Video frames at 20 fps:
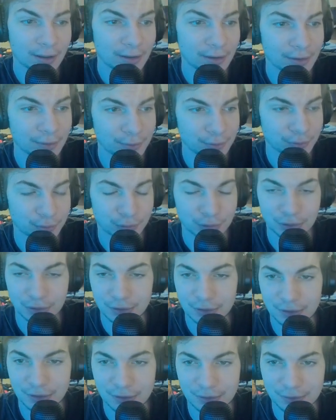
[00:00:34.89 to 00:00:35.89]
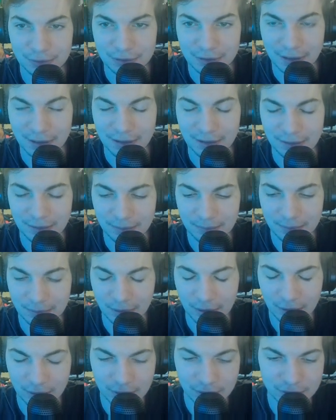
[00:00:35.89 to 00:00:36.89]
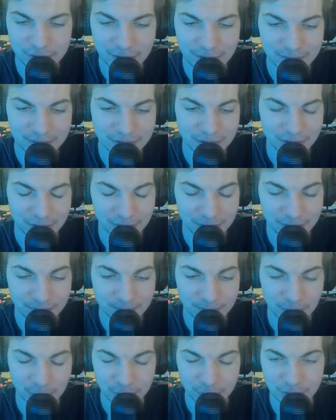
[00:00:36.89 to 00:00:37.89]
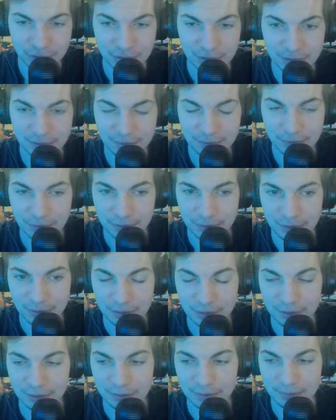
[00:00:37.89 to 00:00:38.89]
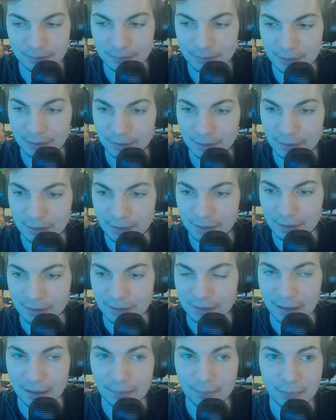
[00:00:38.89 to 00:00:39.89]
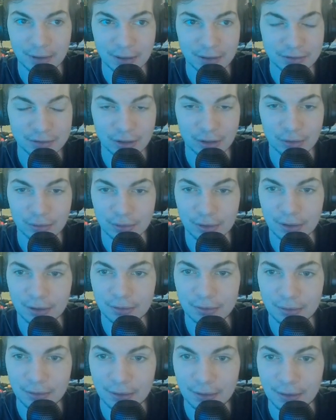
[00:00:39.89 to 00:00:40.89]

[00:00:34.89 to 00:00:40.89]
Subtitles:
It was really good. He was the guy that got on Travis Hunter mostly for the game against Colorado.